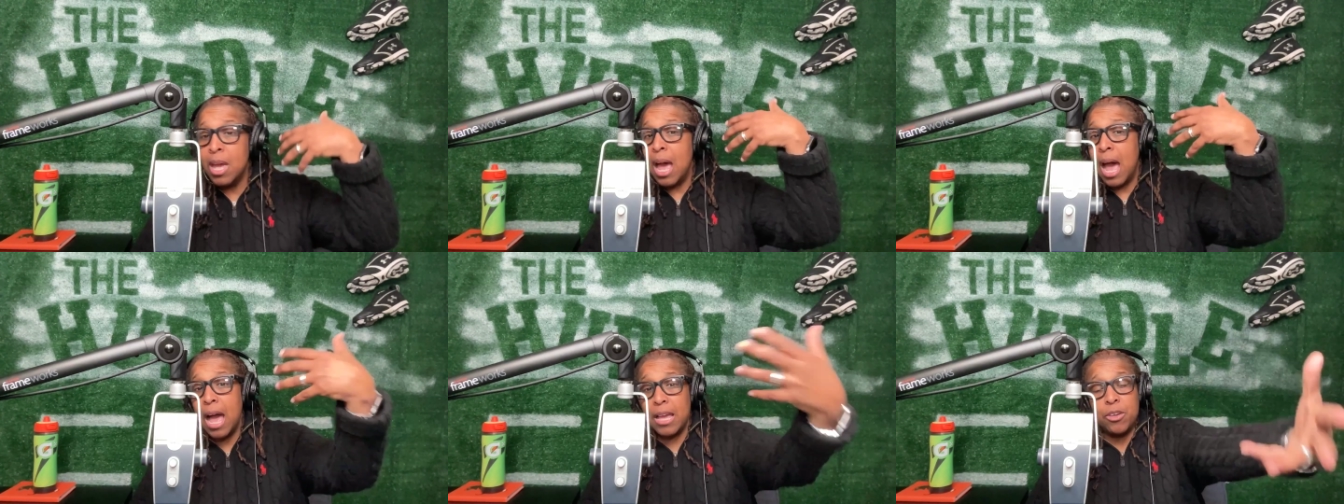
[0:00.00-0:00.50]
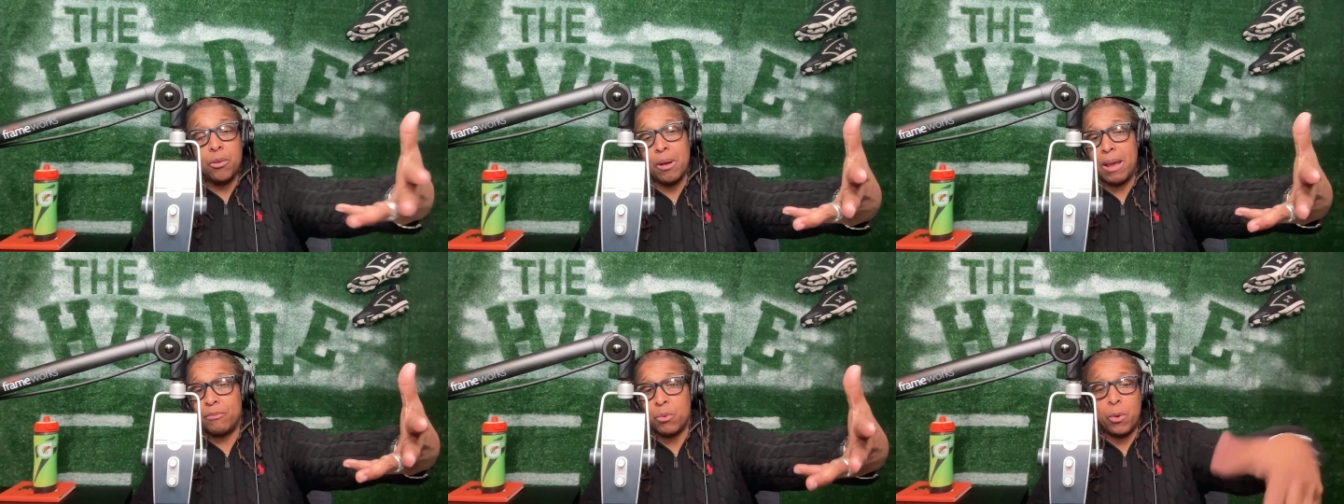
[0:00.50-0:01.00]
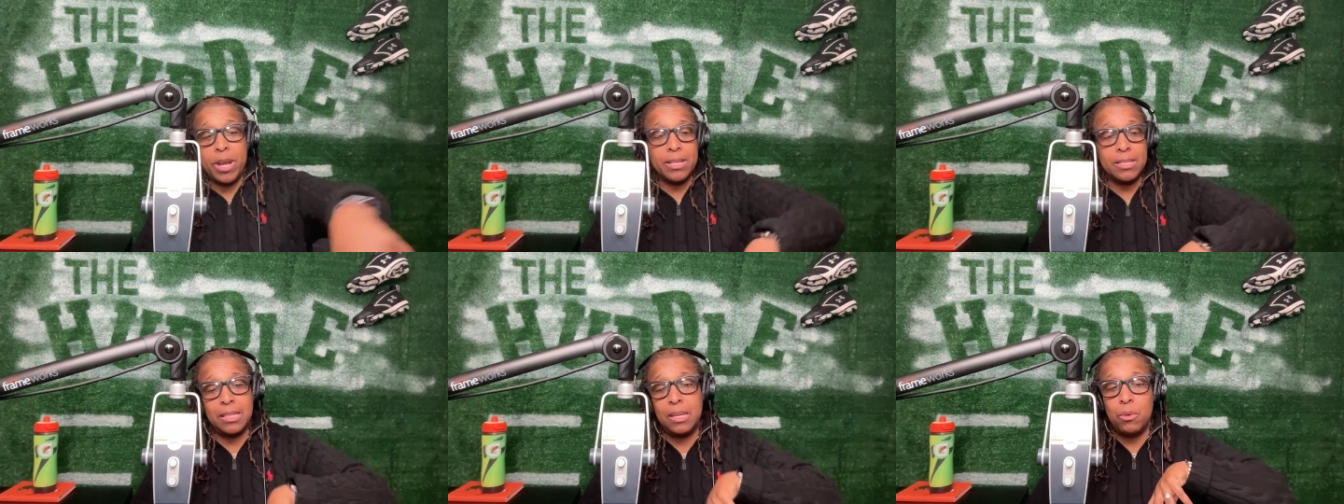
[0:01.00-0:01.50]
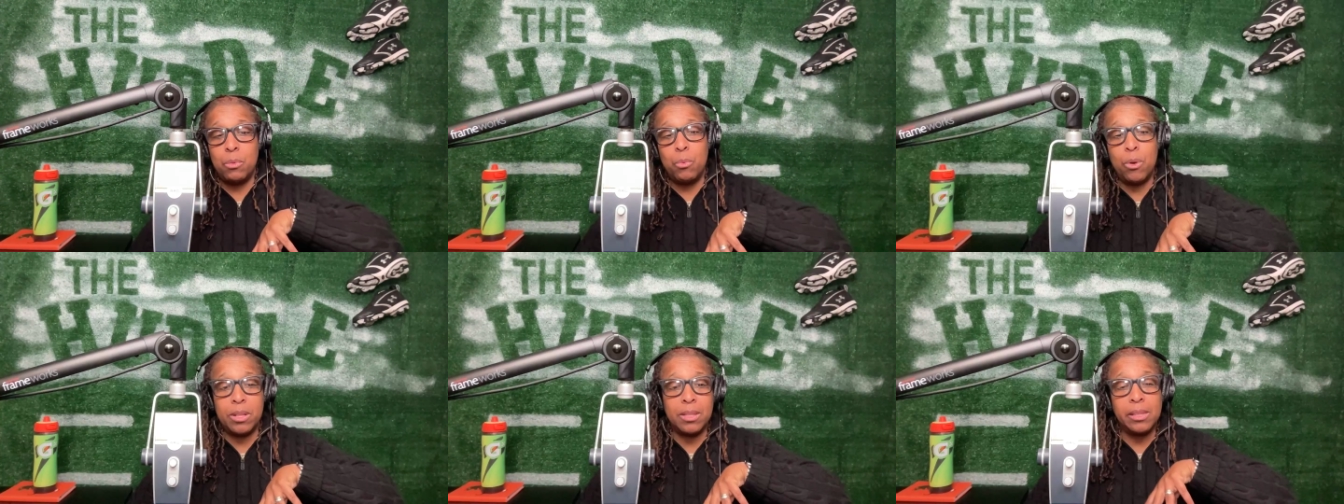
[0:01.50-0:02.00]
You're going to have to wait and see
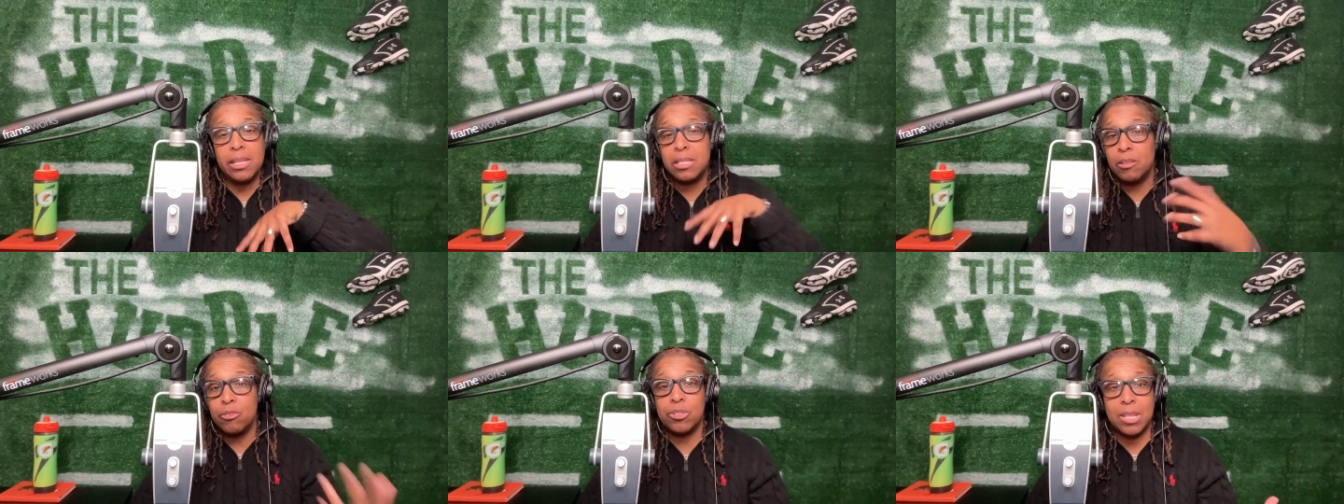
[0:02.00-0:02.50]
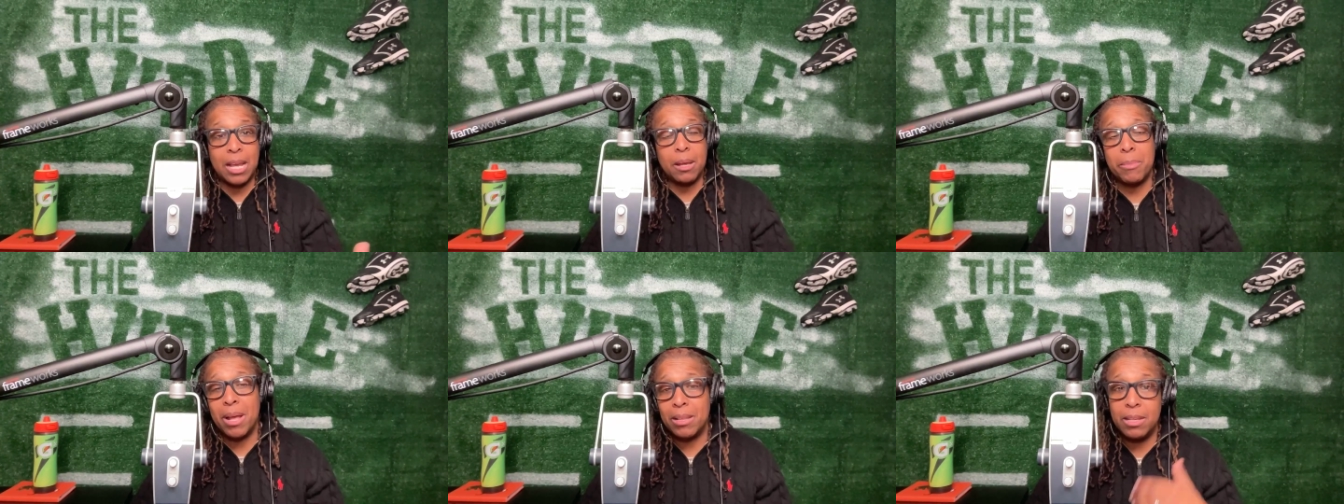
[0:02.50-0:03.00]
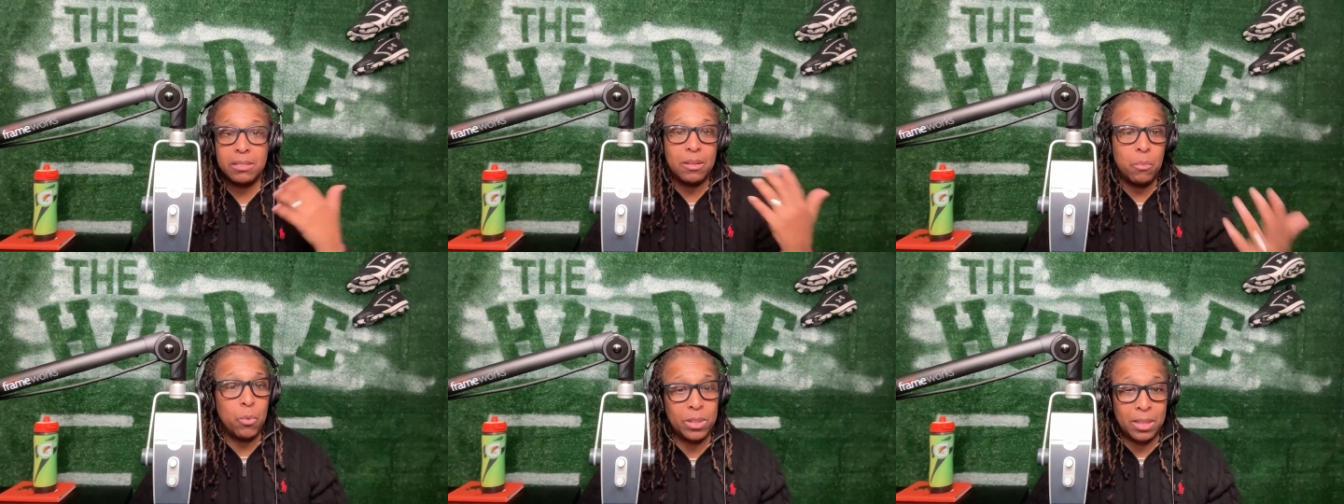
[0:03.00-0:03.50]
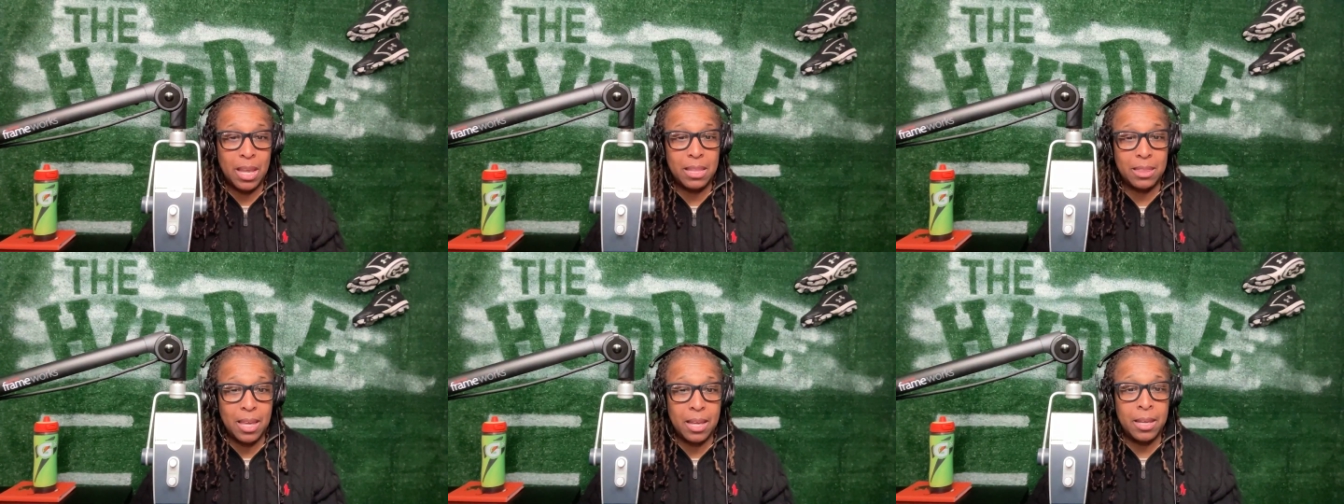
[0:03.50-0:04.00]
what the listeners think about this and what they
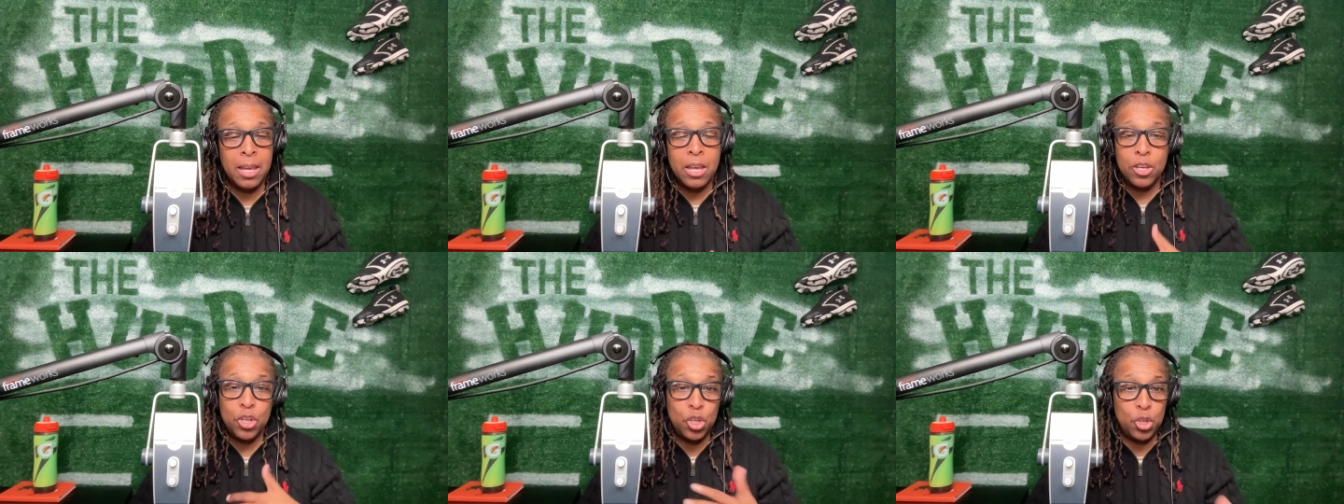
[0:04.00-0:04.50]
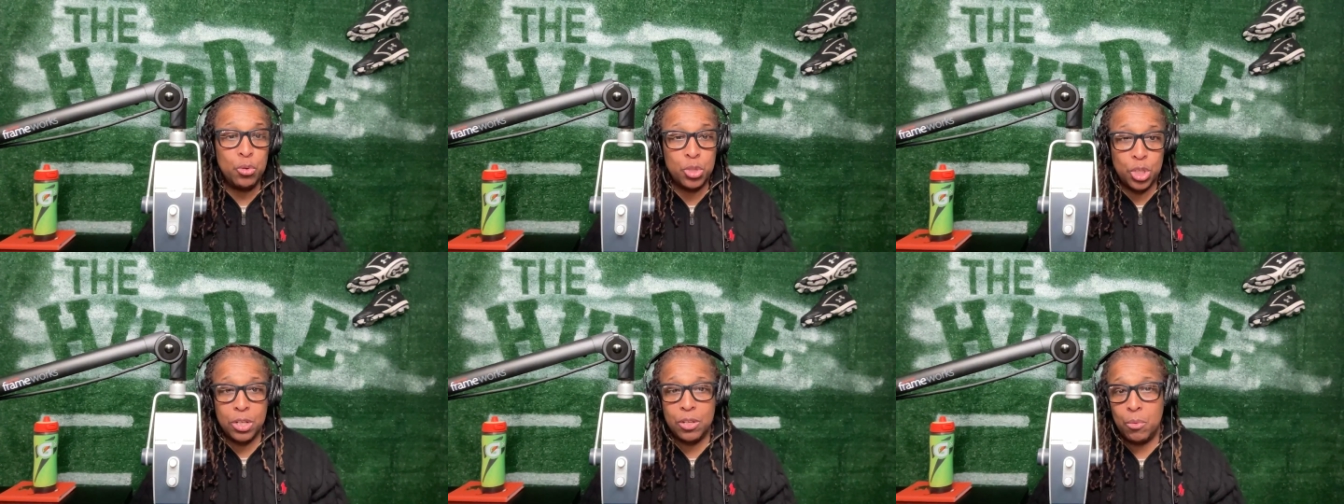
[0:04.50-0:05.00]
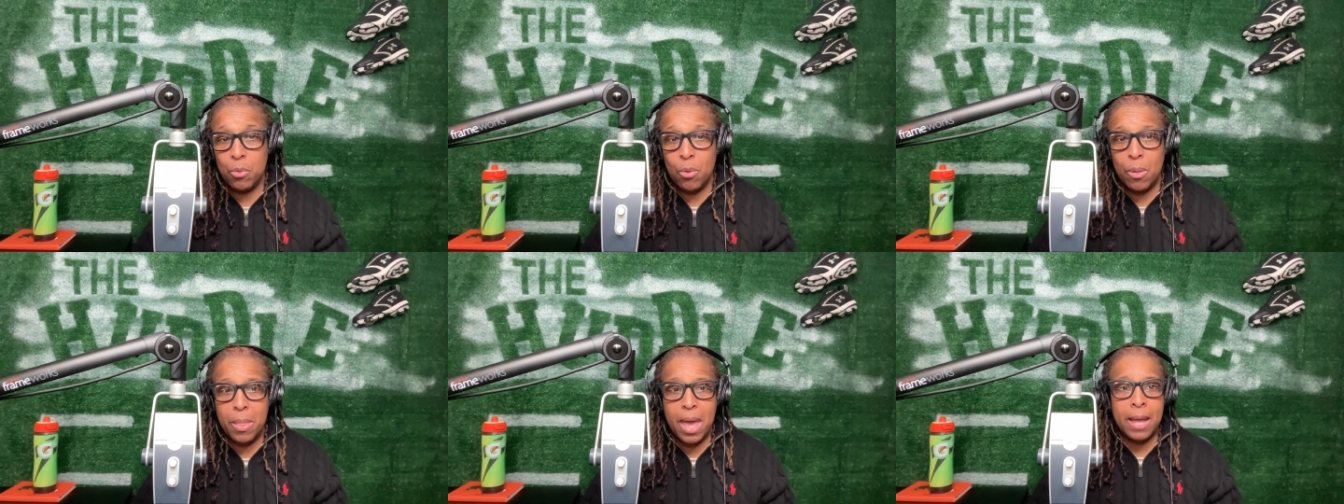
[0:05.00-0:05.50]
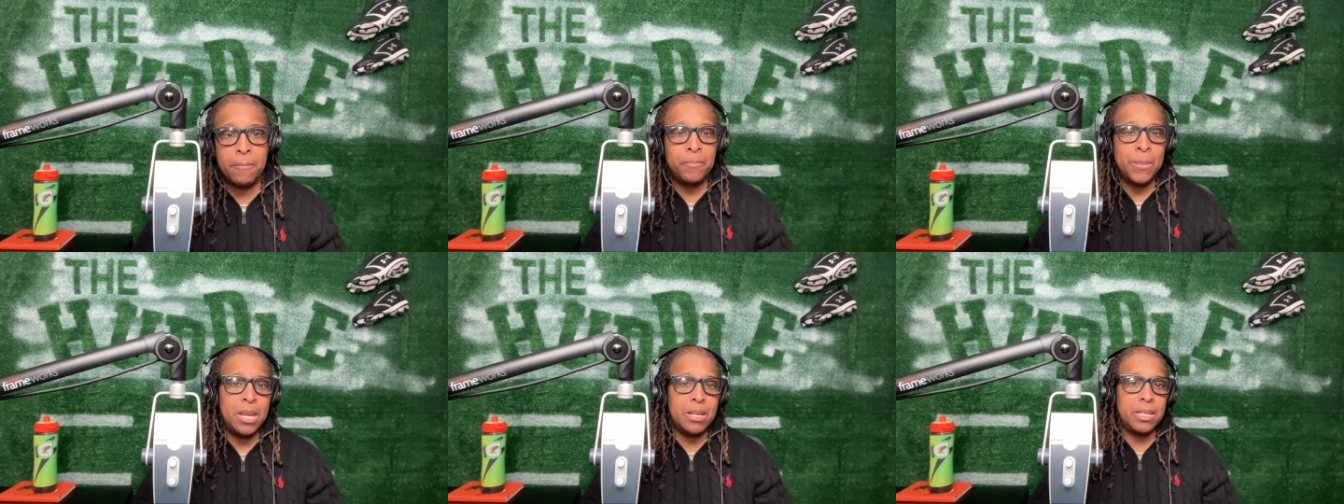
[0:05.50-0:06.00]
think you should do on that.
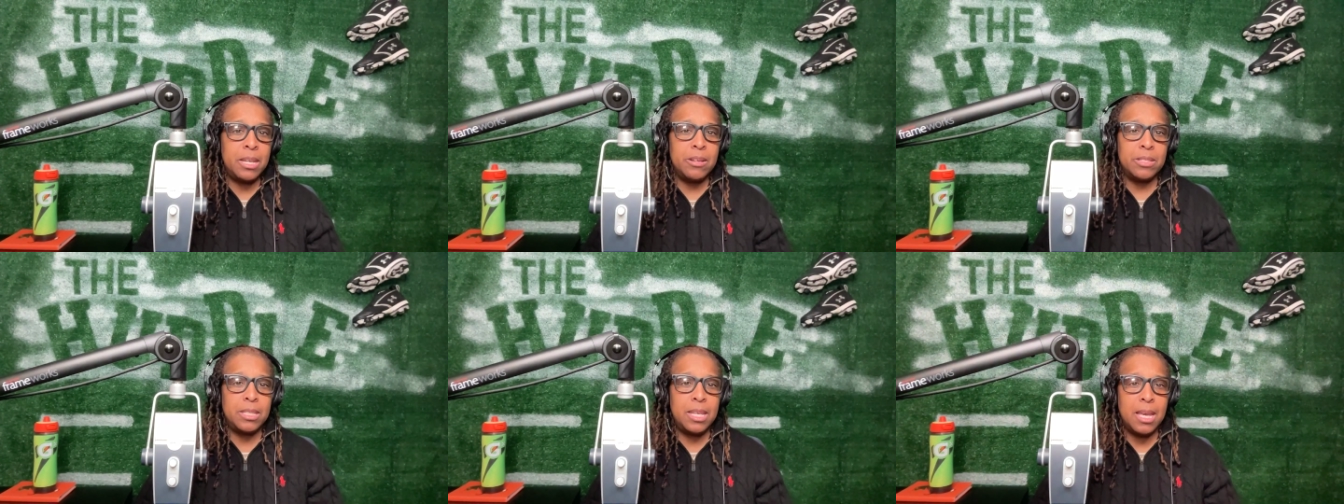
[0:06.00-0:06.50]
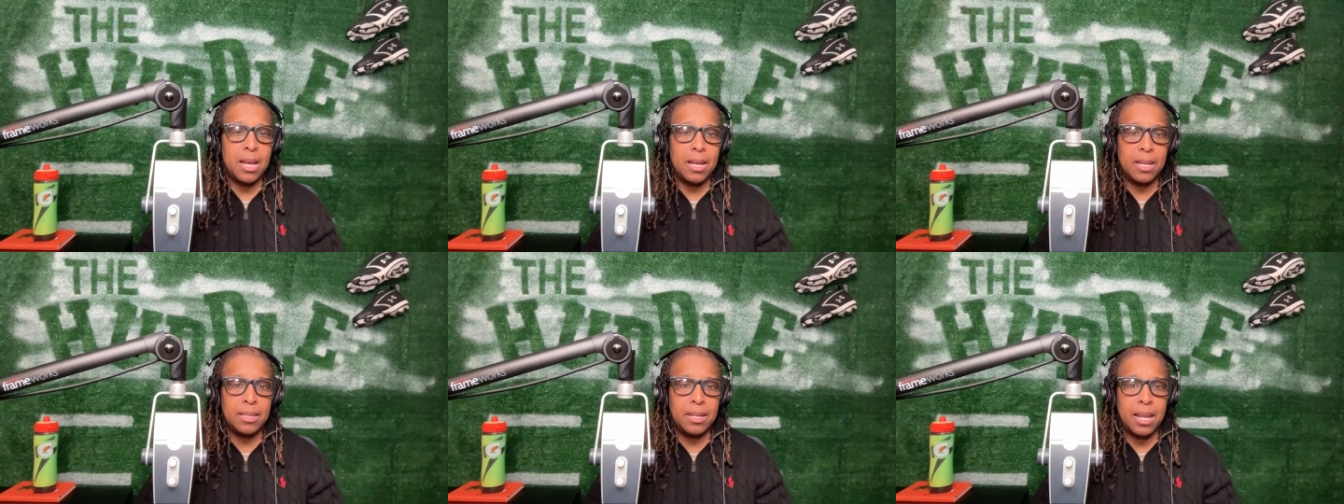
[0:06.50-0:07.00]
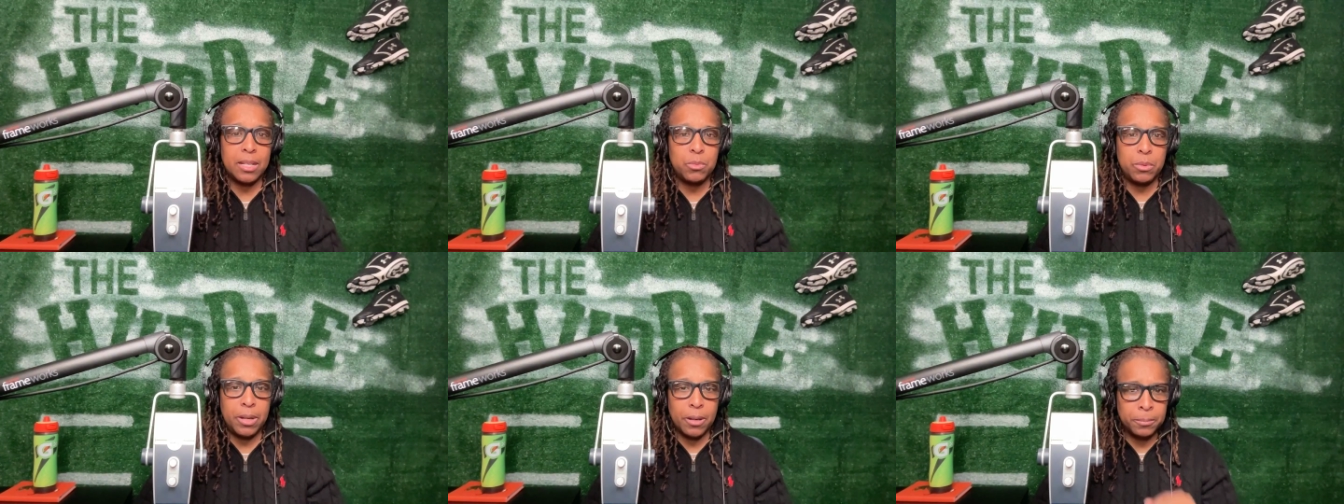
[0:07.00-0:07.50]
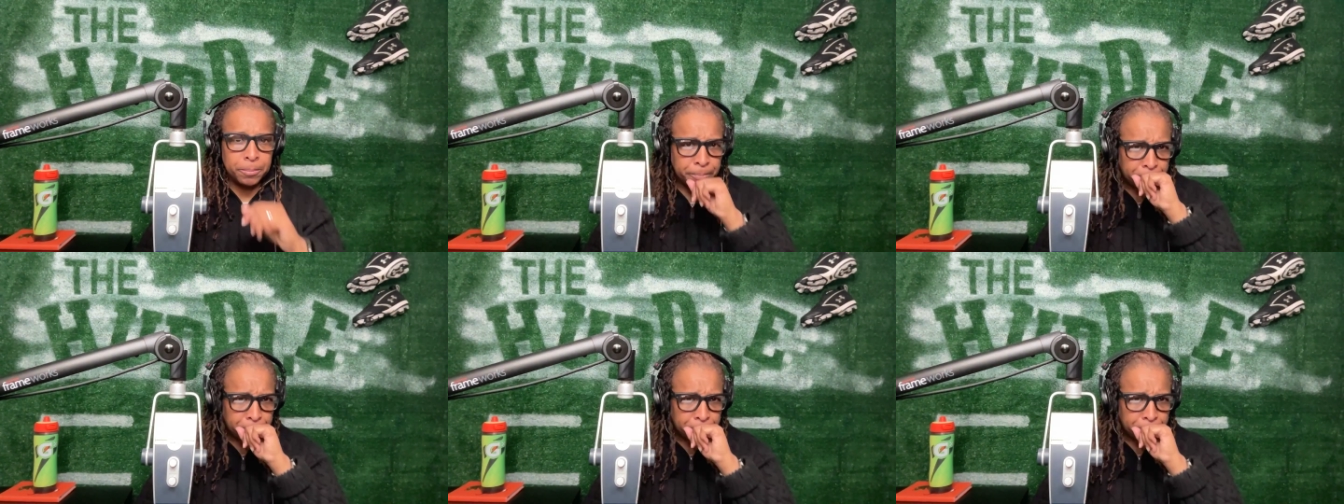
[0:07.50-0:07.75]
Here's the next one here.